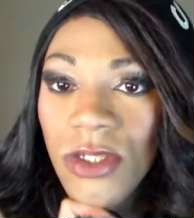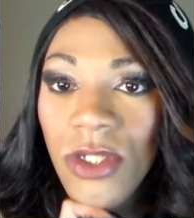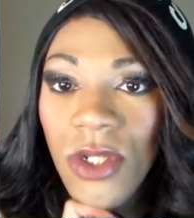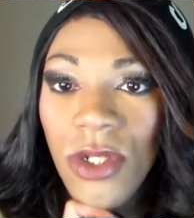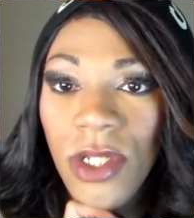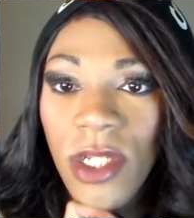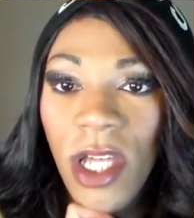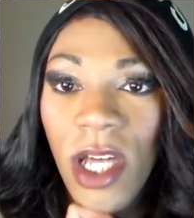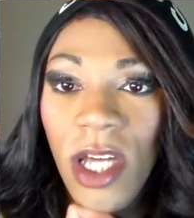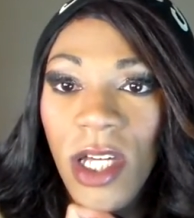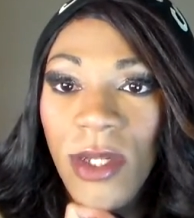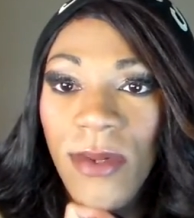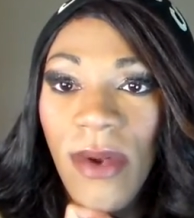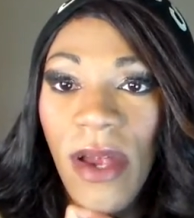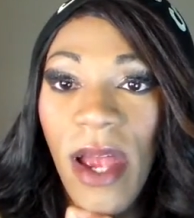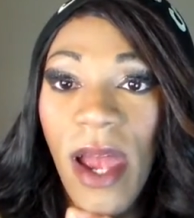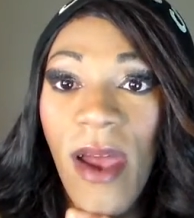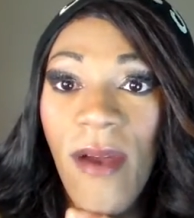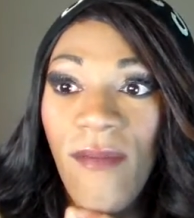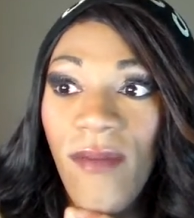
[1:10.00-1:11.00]
Those days
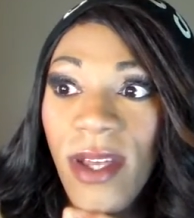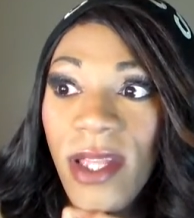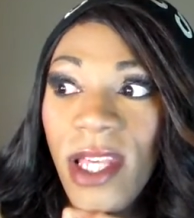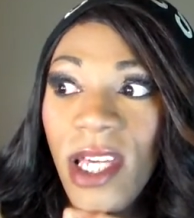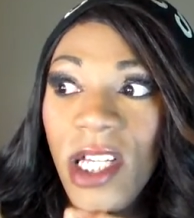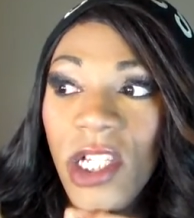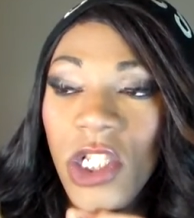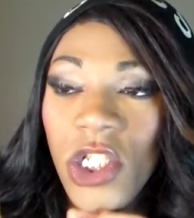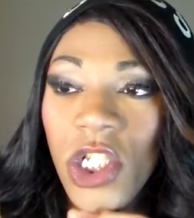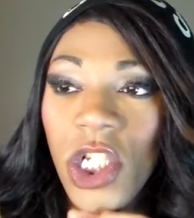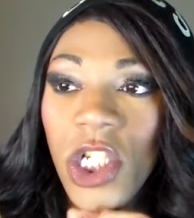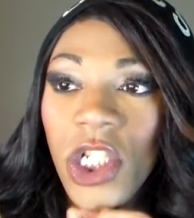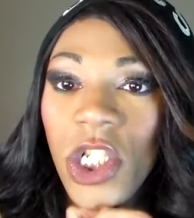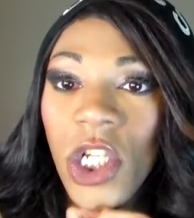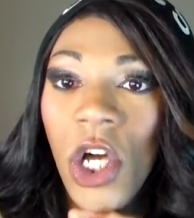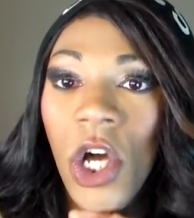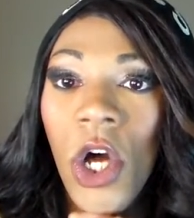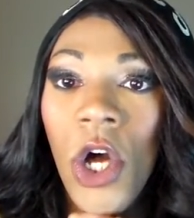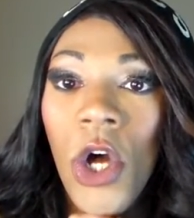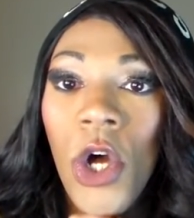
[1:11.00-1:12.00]
where everything is
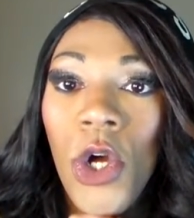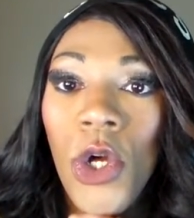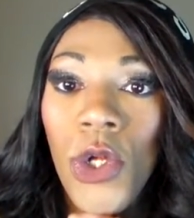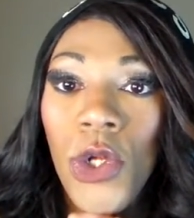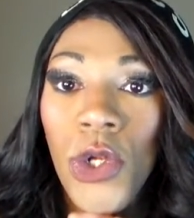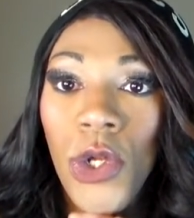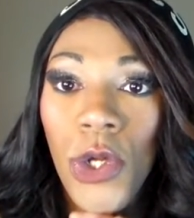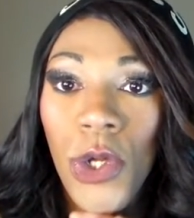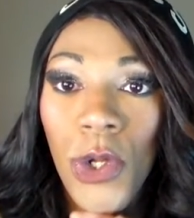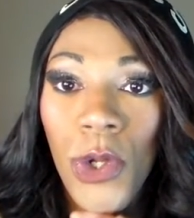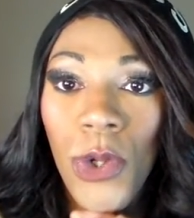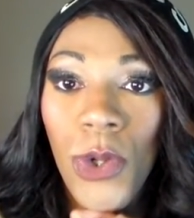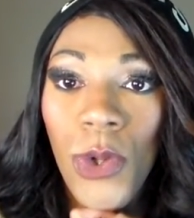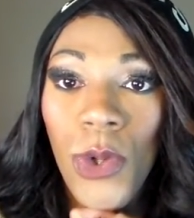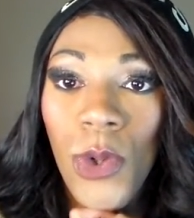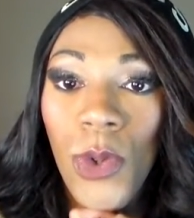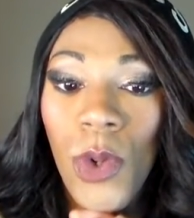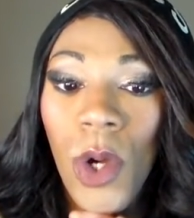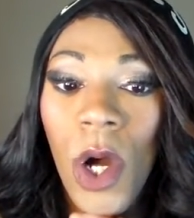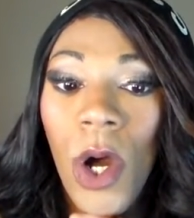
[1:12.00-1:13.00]
just
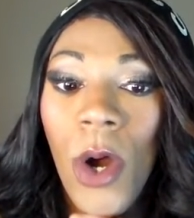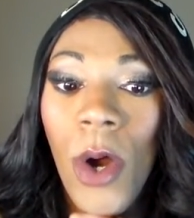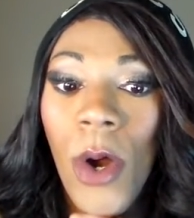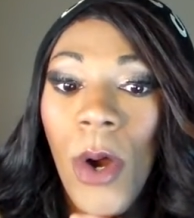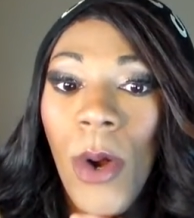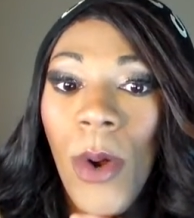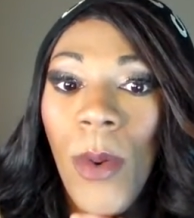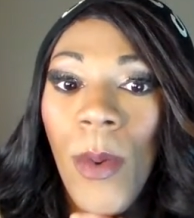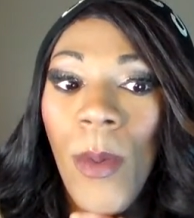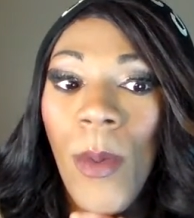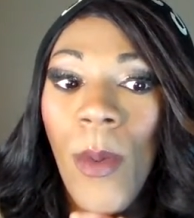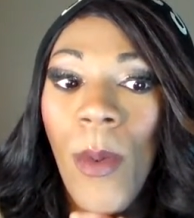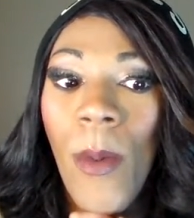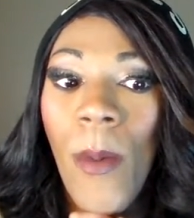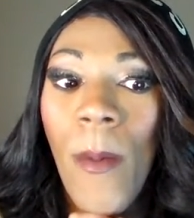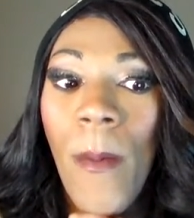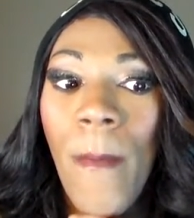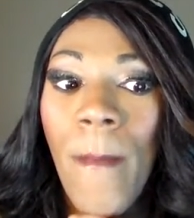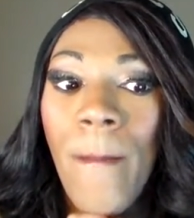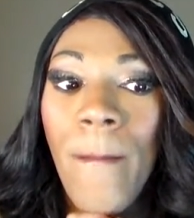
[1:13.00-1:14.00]
too...
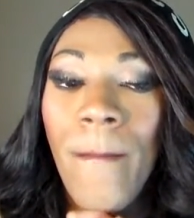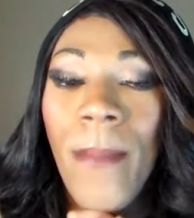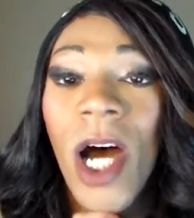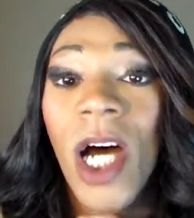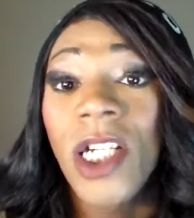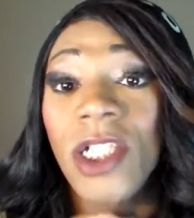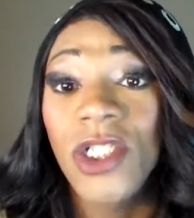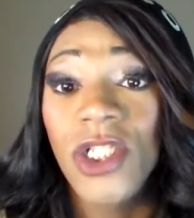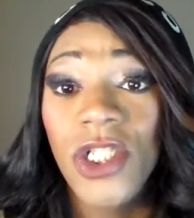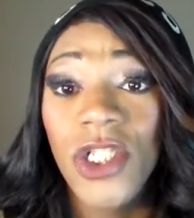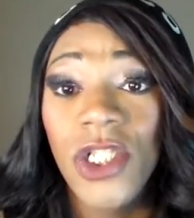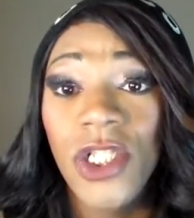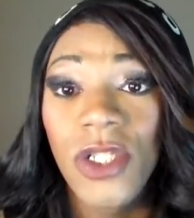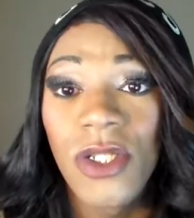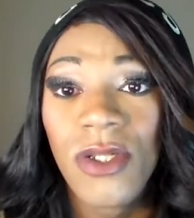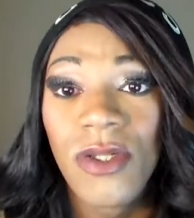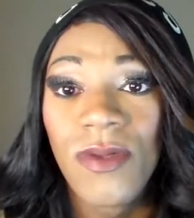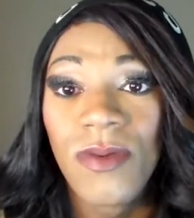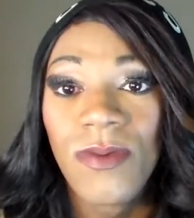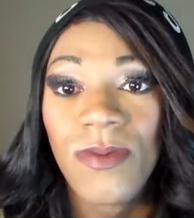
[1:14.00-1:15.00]

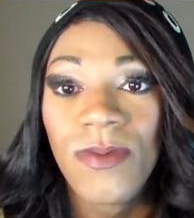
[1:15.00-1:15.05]
much.